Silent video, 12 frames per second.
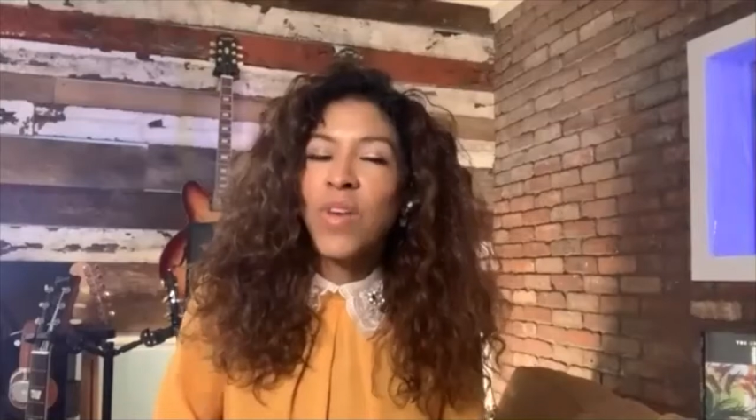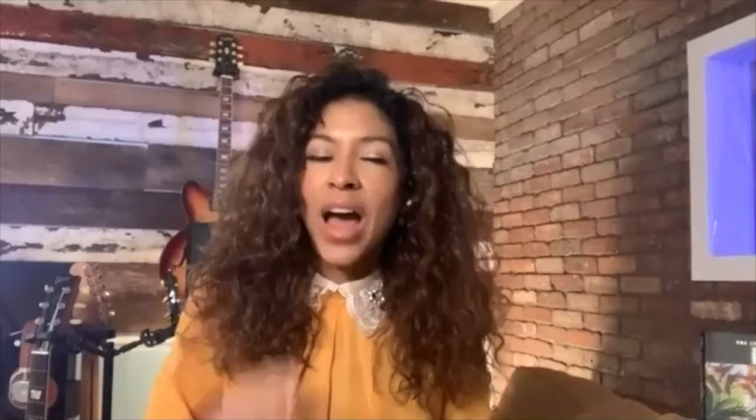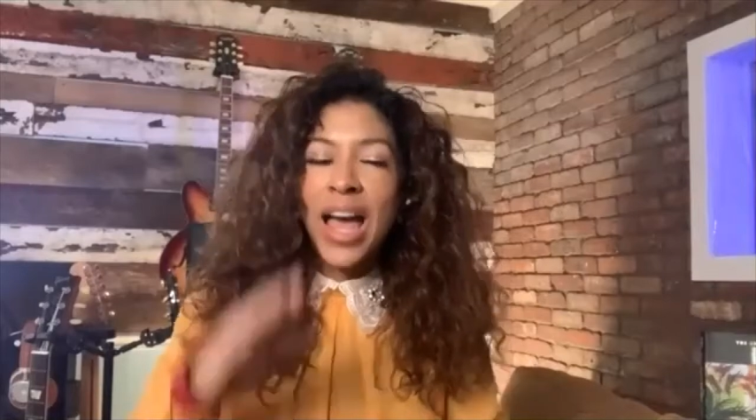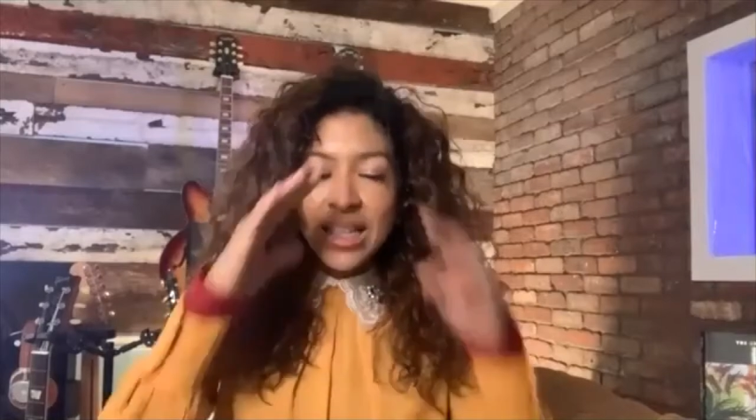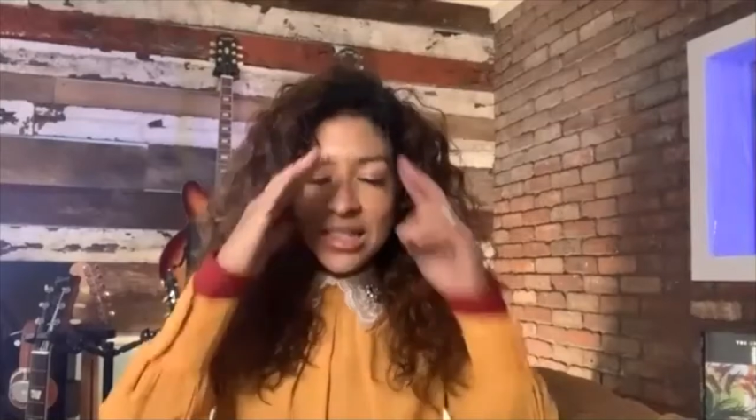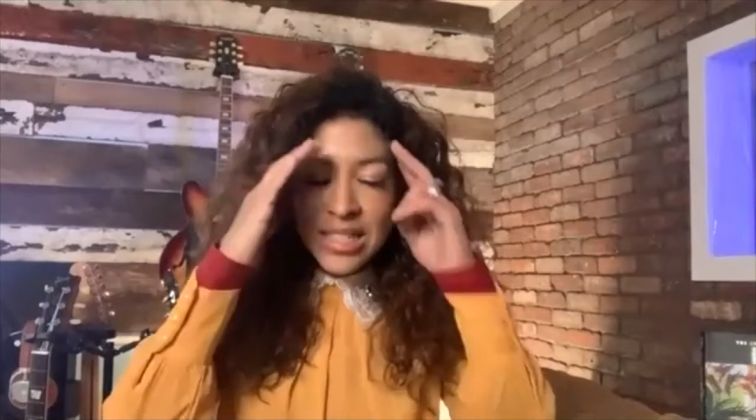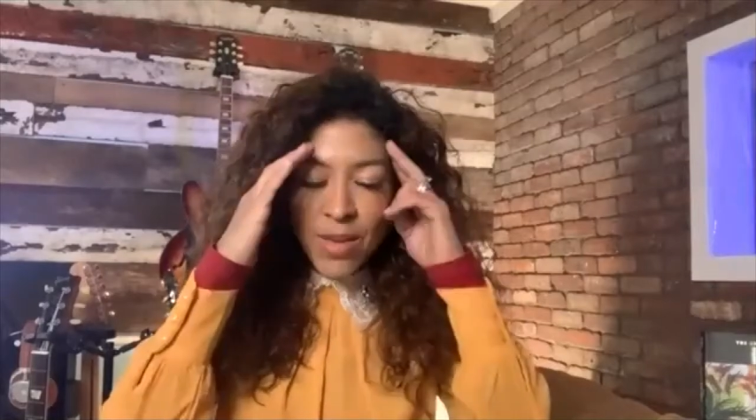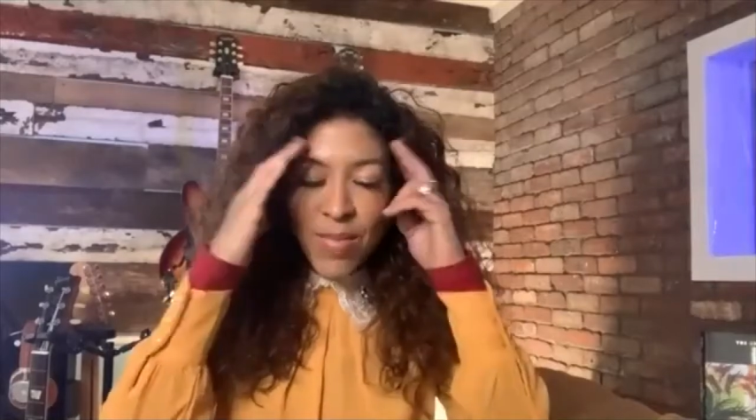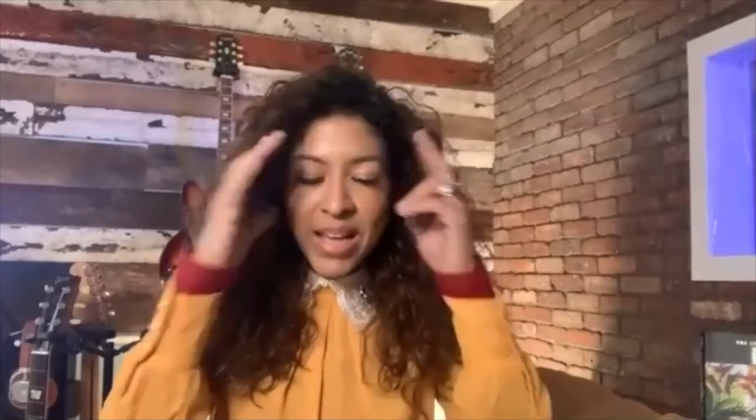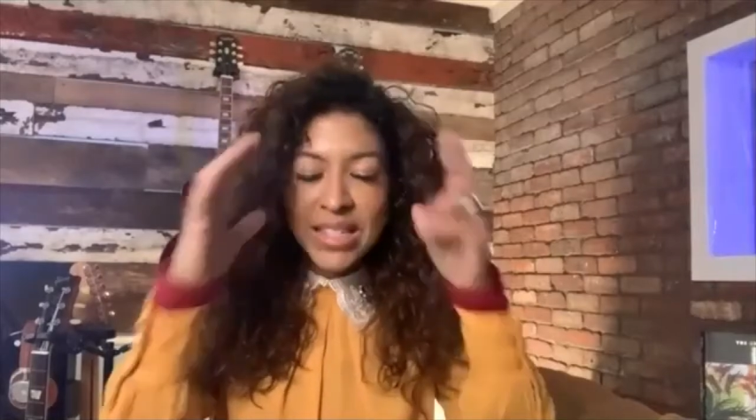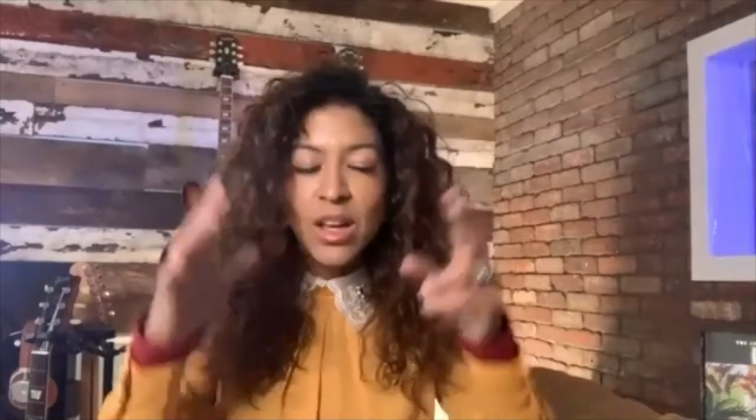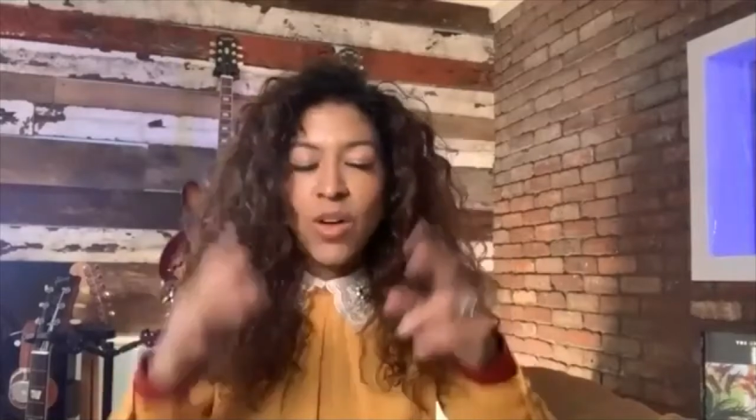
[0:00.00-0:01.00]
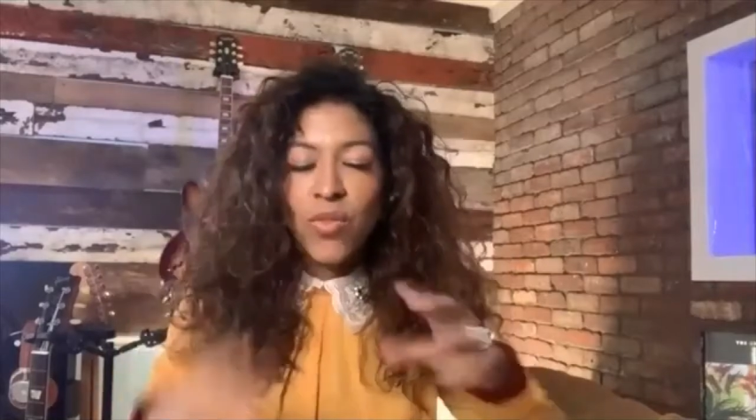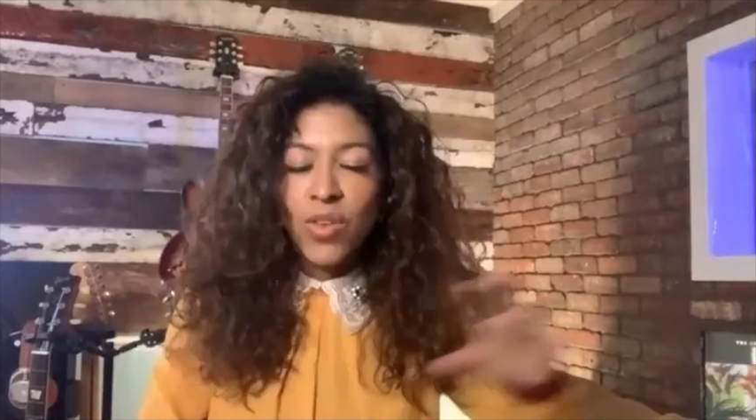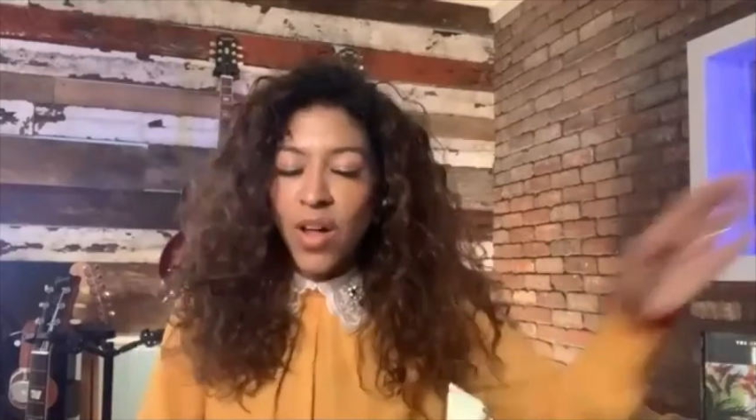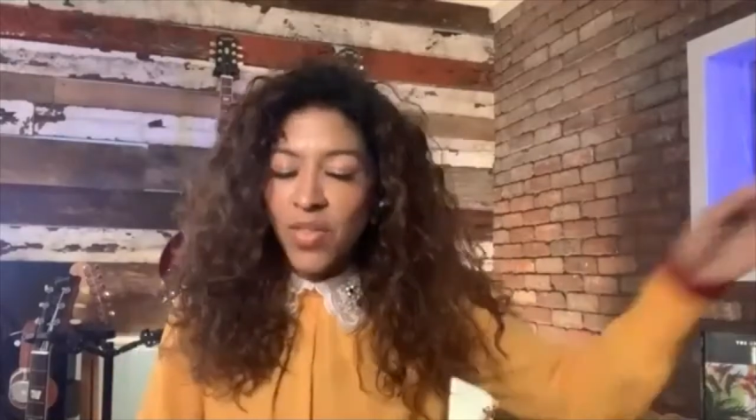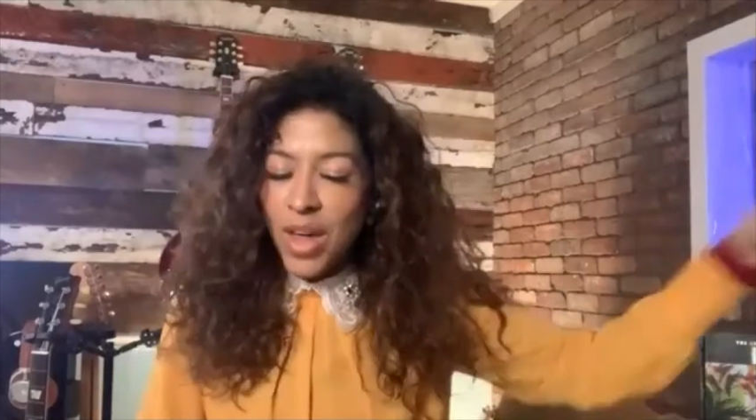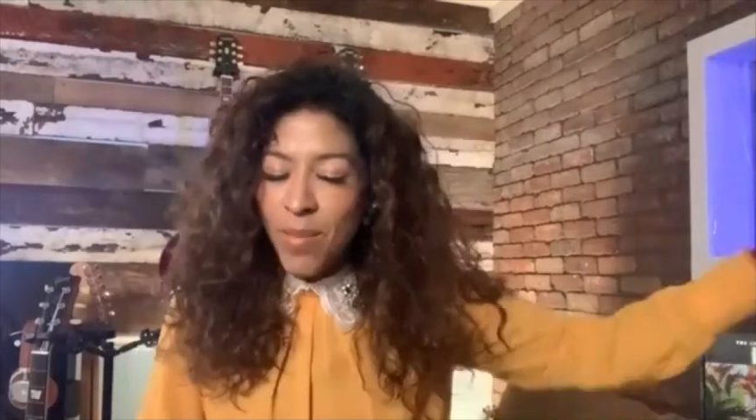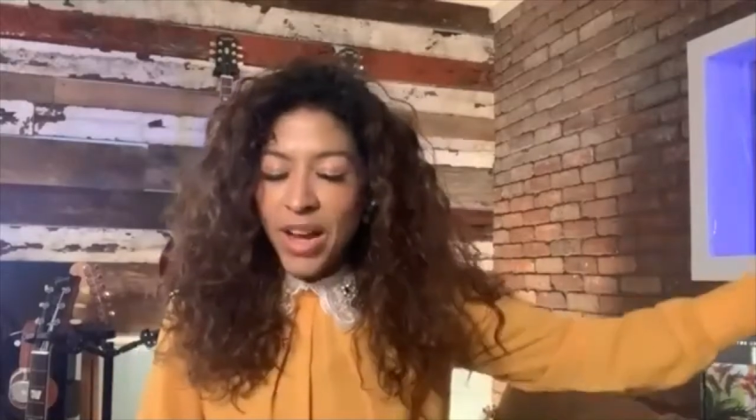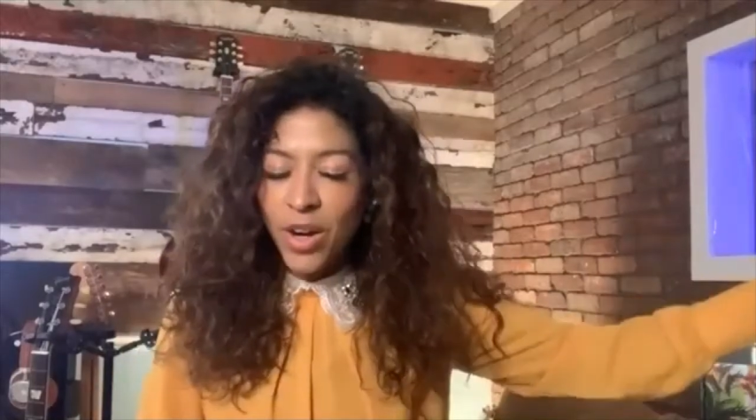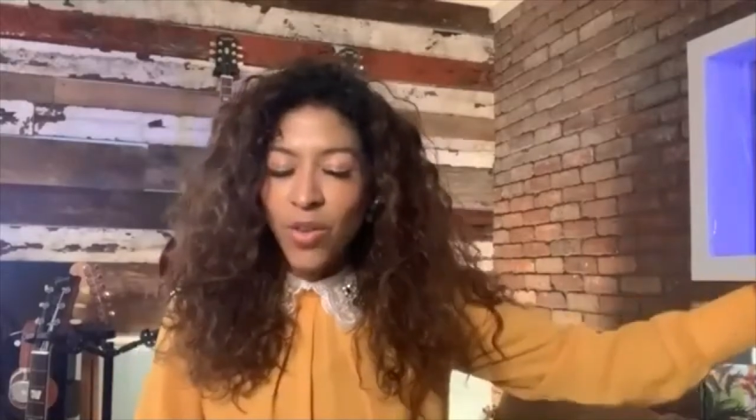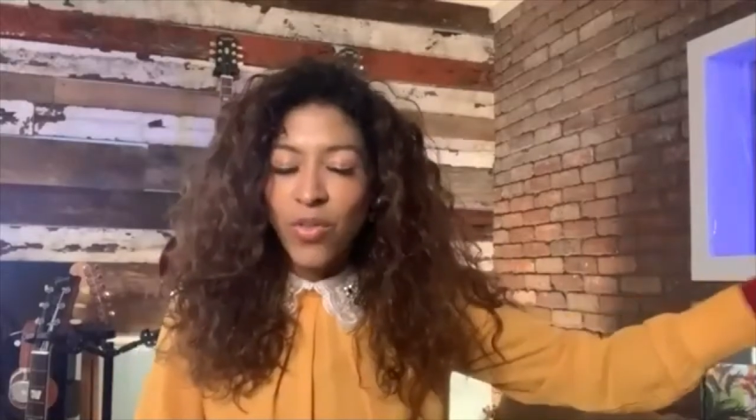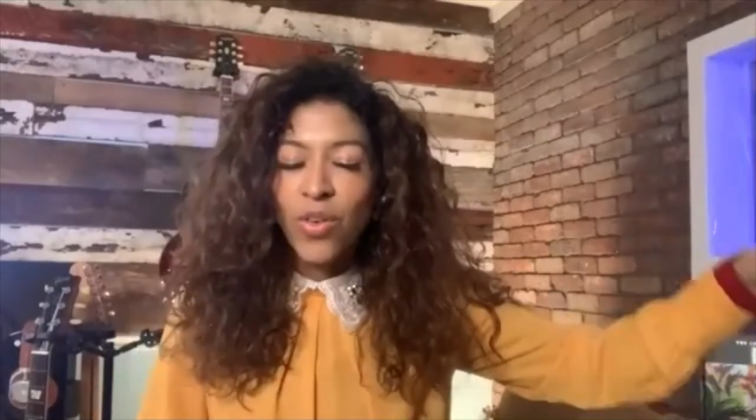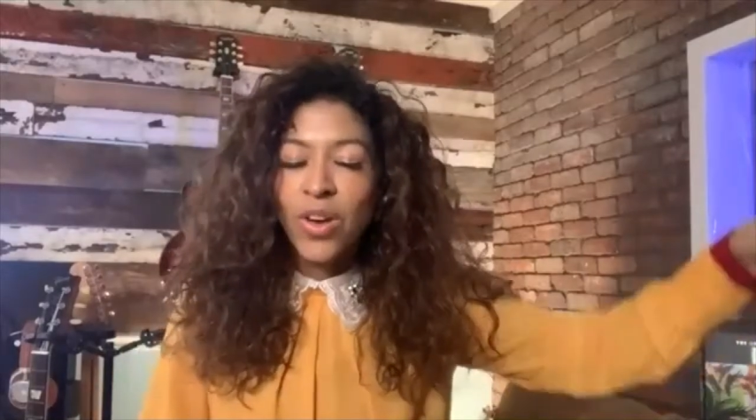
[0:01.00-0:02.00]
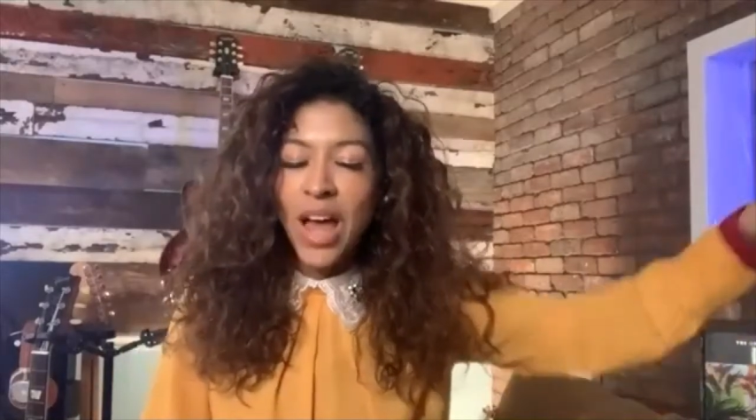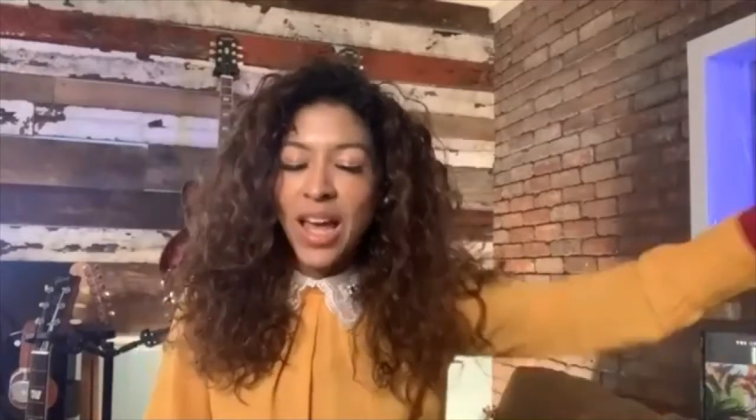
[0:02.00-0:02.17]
I could see myself on that microphone.